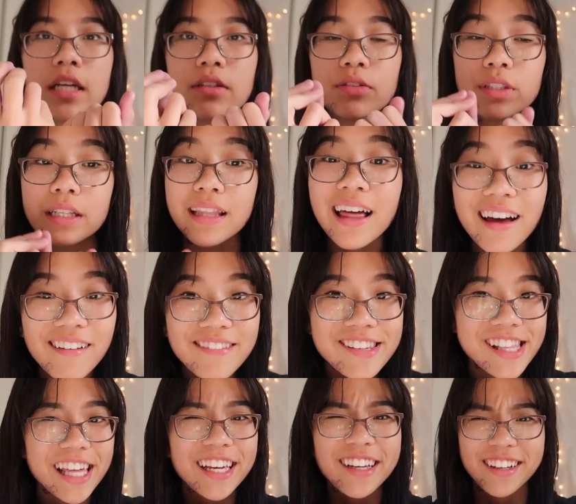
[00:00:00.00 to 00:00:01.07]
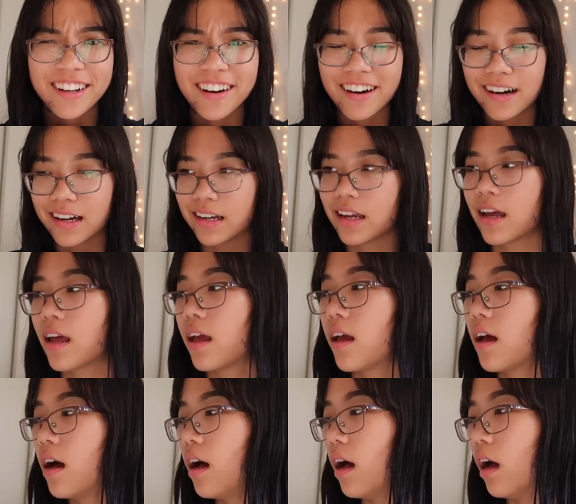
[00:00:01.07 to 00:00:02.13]
I used gloves, thank god.
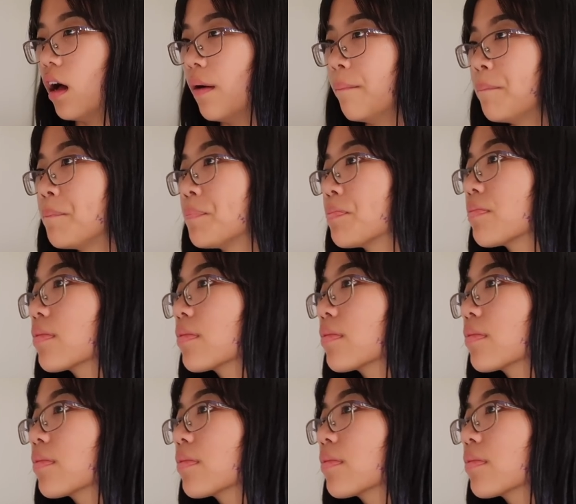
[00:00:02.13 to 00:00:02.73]
Um